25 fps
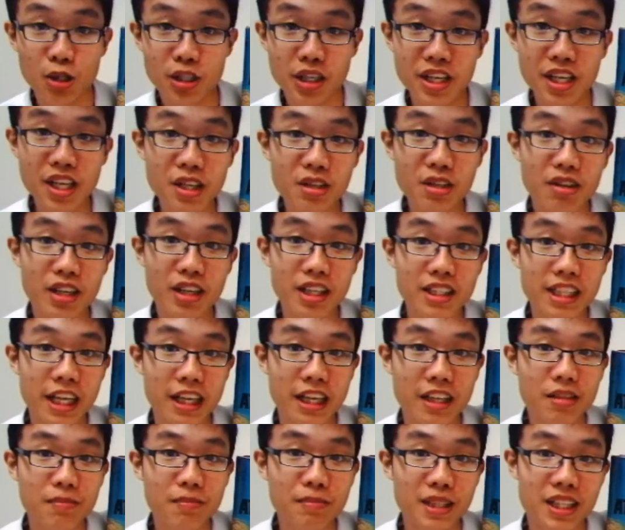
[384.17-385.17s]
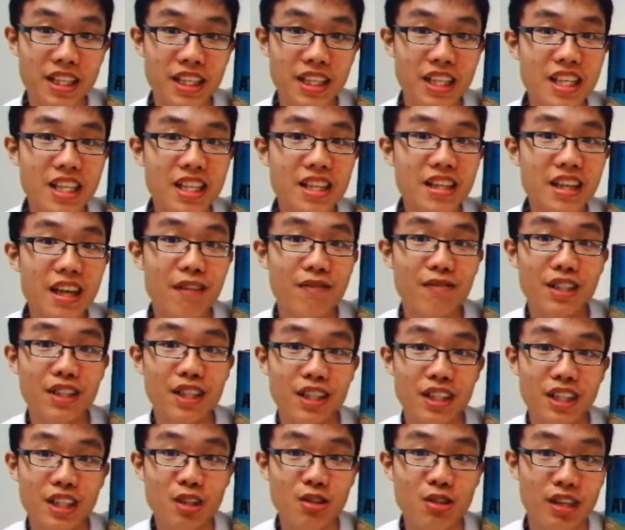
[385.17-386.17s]
oceanic crust cannot be
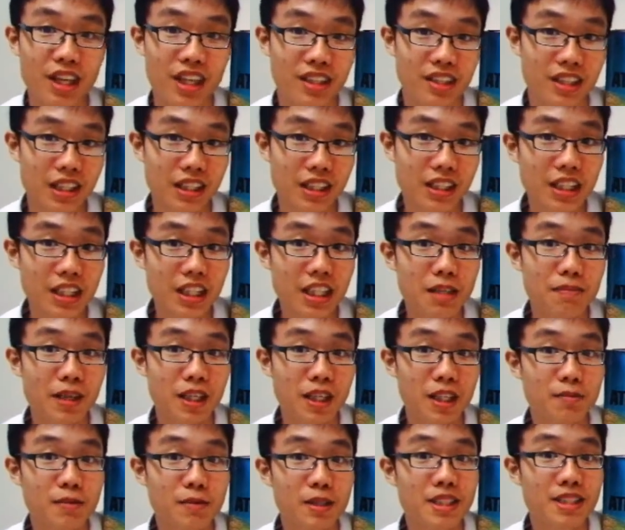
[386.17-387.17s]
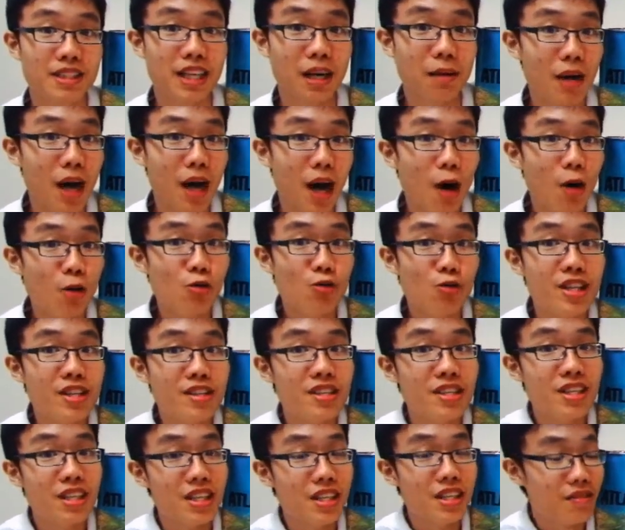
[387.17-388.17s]
indefinitely created, it must be somehow
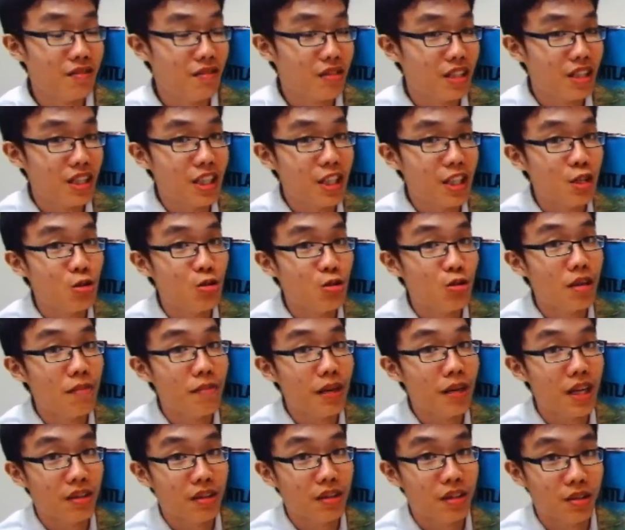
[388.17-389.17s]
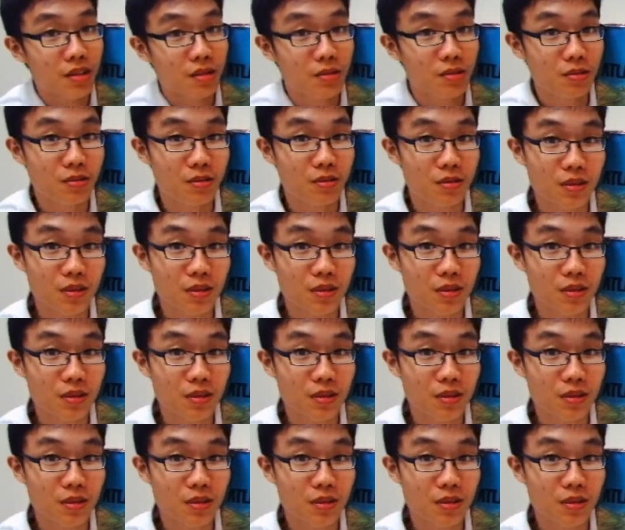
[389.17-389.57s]
returned into the mantle.